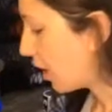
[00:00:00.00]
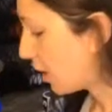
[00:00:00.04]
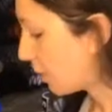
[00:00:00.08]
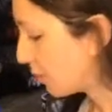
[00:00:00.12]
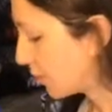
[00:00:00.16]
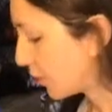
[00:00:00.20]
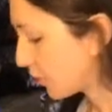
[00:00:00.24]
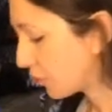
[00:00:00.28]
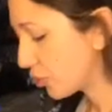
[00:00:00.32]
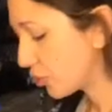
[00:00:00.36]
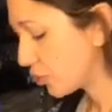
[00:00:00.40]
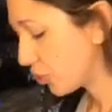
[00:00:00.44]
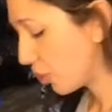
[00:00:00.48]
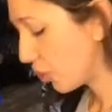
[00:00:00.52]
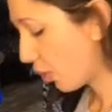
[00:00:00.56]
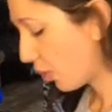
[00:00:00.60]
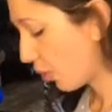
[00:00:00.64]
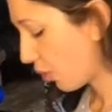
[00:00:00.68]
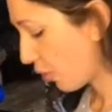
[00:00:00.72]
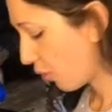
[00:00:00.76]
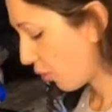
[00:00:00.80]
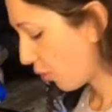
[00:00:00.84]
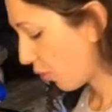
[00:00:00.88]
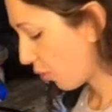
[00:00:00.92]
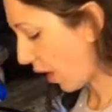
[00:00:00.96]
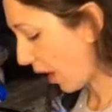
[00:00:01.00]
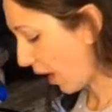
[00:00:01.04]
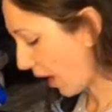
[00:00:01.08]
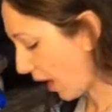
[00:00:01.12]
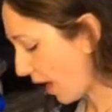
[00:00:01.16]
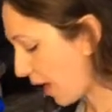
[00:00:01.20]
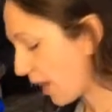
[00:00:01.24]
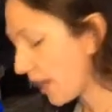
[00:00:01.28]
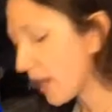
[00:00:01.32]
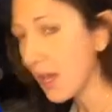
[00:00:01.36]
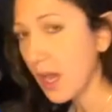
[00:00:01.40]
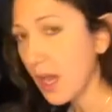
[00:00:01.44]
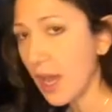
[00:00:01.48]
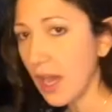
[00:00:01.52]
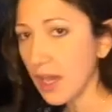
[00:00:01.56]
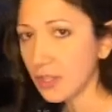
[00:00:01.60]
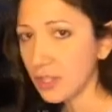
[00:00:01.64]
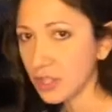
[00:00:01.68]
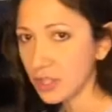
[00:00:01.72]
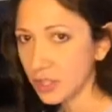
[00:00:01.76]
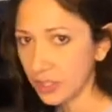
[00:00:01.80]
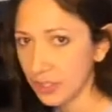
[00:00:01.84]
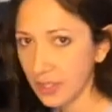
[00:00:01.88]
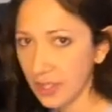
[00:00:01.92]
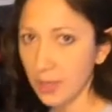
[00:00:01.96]
So I
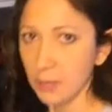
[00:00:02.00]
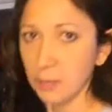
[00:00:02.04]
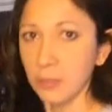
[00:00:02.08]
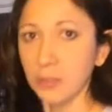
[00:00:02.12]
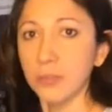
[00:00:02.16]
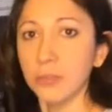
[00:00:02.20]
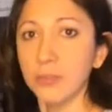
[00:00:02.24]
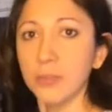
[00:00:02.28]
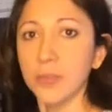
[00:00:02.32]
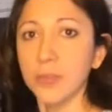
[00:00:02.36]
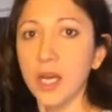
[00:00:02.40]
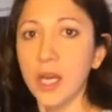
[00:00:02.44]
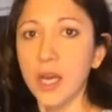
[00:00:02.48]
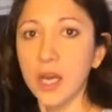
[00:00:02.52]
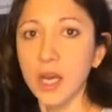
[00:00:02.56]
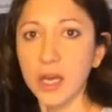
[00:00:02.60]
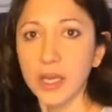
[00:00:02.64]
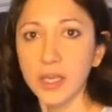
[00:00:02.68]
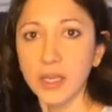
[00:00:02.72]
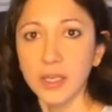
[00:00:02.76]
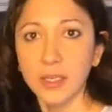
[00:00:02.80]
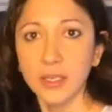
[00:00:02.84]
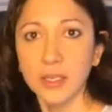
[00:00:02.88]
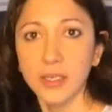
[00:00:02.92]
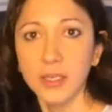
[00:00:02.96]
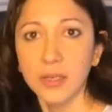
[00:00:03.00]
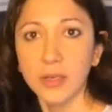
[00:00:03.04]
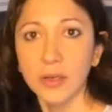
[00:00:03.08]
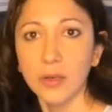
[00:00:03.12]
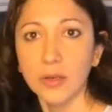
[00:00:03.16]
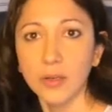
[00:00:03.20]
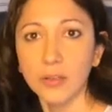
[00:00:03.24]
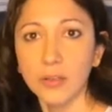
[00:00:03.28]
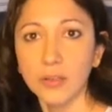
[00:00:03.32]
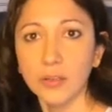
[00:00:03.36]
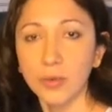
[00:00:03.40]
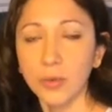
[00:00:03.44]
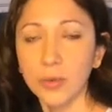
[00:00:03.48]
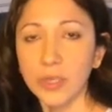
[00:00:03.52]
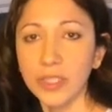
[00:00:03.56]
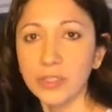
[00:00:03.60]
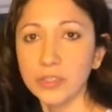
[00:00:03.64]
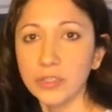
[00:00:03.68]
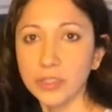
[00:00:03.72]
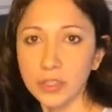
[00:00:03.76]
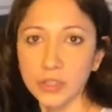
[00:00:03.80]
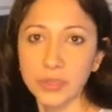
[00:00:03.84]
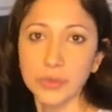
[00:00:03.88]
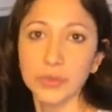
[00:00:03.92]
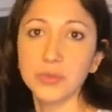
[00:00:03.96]
actually am not going to
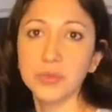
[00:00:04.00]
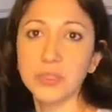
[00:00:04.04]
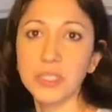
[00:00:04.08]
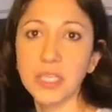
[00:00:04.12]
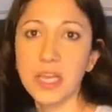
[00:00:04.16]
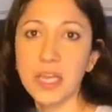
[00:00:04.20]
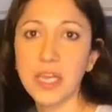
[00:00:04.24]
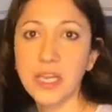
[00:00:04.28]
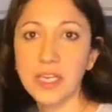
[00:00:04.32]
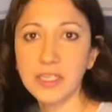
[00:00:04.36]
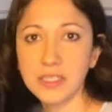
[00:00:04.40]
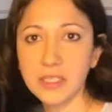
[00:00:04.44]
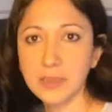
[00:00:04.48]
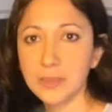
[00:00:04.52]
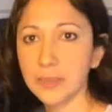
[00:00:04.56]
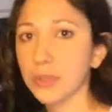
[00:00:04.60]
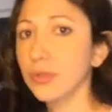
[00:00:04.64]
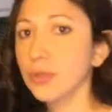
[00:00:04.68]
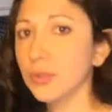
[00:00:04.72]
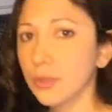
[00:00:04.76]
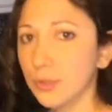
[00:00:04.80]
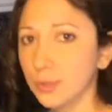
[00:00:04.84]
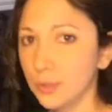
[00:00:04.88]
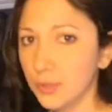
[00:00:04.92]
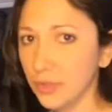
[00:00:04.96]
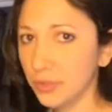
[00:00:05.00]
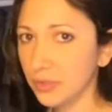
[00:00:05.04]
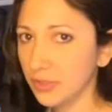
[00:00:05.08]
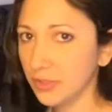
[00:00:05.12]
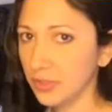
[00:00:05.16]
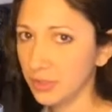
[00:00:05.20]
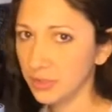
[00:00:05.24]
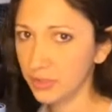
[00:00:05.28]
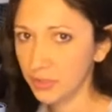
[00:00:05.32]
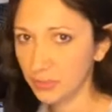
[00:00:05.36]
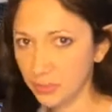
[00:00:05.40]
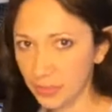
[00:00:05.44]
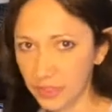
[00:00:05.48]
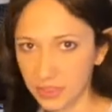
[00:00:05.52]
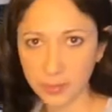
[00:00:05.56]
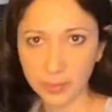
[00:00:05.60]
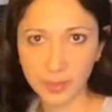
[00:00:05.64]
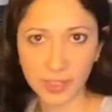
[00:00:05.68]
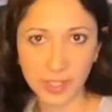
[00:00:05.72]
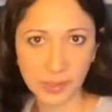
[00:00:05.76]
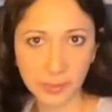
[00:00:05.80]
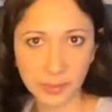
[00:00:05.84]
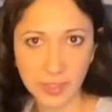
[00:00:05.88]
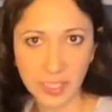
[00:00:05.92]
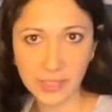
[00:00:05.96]
use a typical Middle Eastern recipe
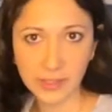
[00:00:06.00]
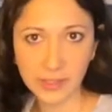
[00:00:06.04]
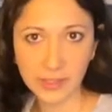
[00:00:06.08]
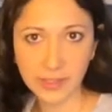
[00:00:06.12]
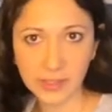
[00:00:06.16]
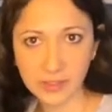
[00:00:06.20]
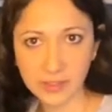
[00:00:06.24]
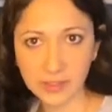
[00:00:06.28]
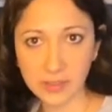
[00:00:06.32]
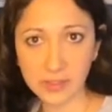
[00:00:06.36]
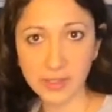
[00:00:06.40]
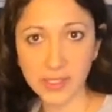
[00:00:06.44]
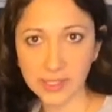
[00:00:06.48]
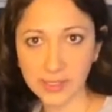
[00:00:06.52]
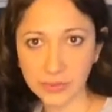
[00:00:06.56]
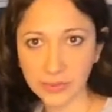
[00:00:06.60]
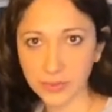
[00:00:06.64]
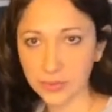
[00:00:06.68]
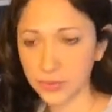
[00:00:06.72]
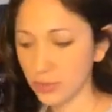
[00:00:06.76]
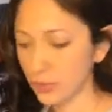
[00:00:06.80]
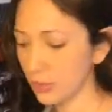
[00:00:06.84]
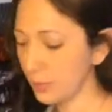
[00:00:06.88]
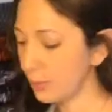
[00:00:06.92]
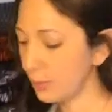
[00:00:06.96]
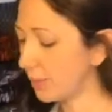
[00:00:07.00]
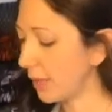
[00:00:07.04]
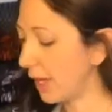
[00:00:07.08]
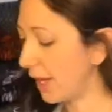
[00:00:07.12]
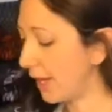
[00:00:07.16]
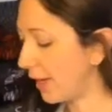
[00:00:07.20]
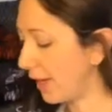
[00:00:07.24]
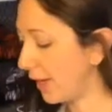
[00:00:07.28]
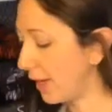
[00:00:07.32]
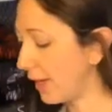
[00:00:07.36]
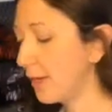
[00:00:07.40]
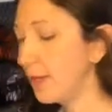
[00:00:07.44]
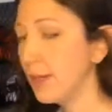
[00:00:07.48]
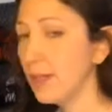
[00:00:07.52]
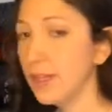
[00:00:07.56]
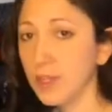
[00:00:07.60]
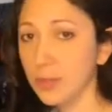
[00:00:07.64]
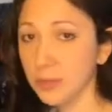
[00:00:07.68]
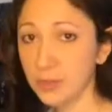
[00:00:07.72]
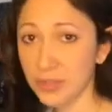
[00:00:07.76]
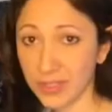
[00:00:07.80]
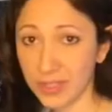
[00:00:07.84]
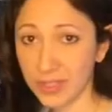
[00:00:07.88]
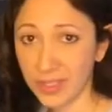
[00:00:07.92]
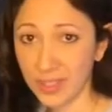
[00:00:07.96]
to make this lentil soup. I'm
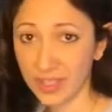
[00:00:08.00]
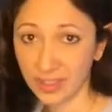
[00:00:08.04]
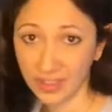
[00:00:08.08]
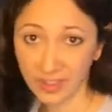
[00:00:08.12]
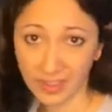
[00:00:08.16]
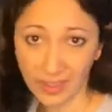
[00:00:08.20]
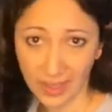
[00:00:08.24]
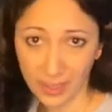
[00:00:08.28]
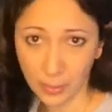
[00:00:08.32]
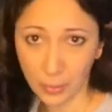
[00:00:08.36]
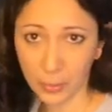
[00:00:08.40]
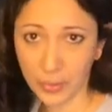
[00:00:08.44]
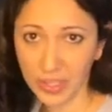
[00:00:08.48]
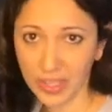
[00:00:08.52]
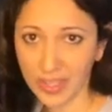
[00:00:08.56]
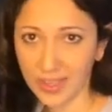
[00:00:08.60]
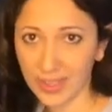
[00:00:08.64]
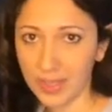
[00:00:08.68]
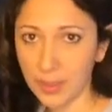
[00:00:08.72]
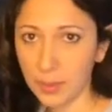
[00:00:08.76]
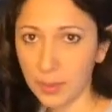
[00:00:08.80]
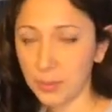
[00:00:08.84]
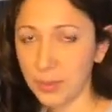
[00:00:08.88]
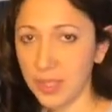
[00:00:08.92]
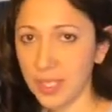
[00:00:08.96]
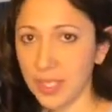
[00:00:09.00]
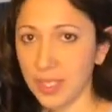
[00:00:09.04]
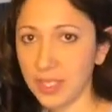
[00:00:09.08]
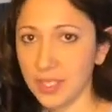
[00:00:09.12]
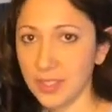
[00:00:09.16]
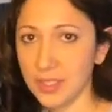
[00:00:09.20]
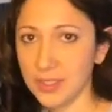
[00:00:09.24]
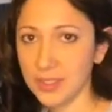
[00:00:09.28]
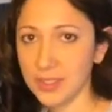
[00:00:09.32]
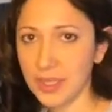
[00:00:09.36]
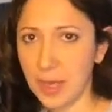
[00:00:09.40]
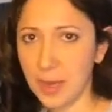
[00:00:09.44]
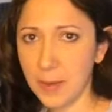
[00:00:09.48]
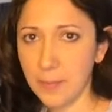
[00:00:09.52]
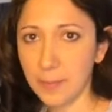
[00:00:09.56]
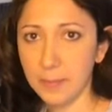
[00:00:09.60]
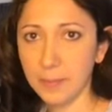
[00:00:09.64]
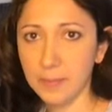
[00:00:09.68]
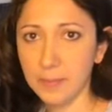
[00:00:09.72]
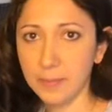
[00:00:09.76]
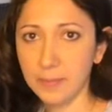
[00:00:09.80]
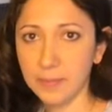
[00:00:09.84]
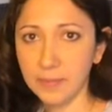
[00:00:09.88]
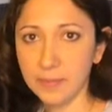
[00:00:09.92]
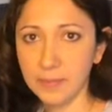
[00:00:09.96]
just gonna kind of wing it because I'm
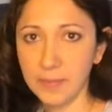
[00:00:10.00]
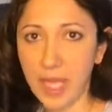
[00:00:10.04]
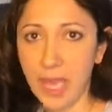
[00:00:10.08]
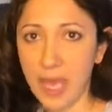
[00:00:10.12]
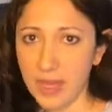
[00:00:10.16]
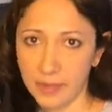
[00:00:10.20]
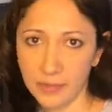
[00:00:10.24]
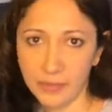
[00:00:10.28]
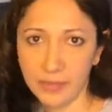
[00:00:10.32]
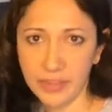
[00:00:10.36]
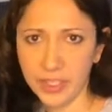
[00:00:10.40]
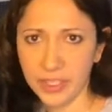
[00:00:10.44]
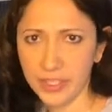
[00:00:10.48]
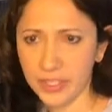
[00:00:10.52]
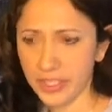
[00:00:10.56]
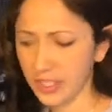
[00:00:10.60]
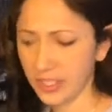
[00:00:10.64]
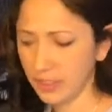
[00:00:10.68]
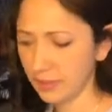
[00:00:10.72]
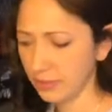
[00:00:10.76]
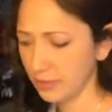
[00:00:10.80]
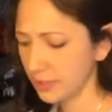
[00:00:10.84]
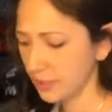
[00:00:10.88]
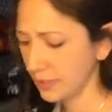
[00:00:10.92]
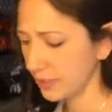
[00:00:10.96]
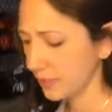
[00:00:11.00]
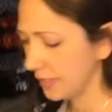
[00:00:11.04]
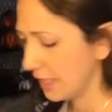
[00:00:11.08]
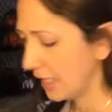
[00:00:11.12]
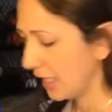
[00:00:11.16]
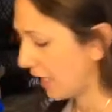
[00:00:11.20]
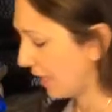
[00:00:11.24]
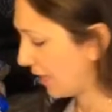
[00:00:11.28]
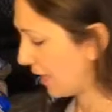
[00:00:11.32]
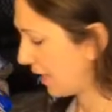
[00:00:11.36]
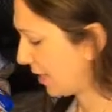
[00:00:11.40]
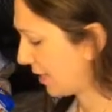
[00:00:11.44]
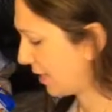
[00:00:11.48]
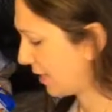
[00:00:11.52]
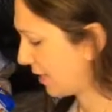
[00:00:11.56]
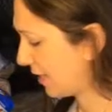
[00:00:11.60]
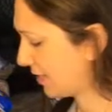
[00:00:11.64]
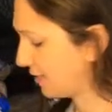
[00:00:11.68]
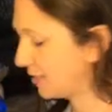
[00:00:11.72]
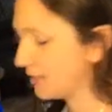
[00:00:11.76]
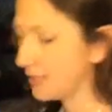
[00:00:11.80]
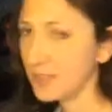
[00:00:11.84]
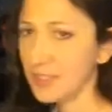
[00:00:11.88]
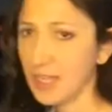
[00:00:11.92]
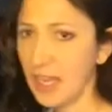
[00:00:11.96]
out of an onion
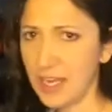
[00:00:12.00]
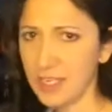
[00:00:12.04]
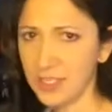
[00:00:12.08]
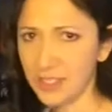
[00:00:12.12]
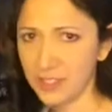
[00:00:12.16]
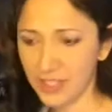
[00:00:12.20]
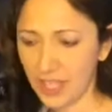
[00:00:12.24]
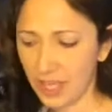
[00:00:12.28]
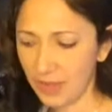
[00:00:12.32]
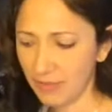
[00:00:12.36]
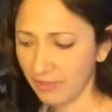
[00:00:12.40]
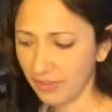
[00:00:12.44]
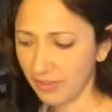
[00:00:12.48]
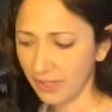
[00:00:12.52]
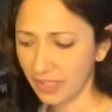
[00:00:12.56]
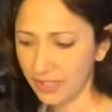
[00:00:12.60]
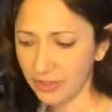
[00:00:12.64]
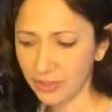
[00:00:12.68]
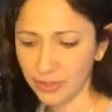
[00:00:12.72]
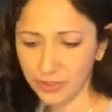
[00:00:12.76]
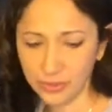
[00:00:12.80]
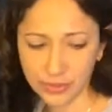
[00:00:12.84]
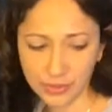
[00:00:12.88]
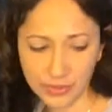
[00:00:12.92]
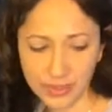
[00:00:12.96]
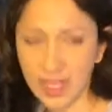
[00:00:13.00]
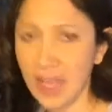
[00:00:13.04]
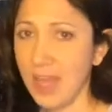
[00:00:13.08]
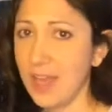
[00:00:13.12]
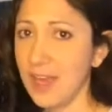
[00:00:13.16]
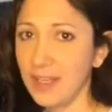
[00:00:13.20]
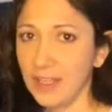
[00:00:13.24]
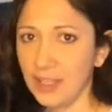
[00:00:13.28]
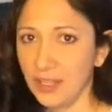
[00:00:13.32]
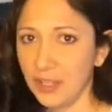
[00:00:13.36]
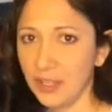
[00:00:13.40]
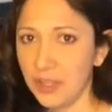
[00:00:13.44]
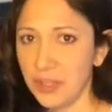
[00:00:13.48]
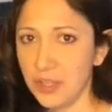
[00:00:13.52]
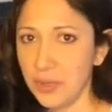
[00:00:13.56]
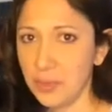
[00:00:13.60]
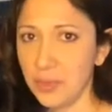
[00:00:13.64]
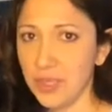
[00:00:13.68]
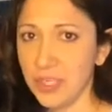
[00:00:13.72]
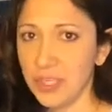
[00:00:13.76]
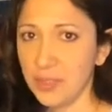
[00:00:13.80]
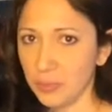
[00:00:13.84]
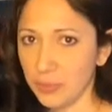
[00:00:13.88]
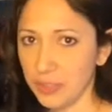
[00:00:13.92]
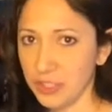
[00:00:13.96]
and I just have lentils and cumin,
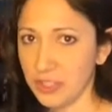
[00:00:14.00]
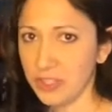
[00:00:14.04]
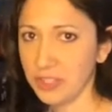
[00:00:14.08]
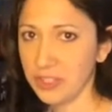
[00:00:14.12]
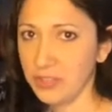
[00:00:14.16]
which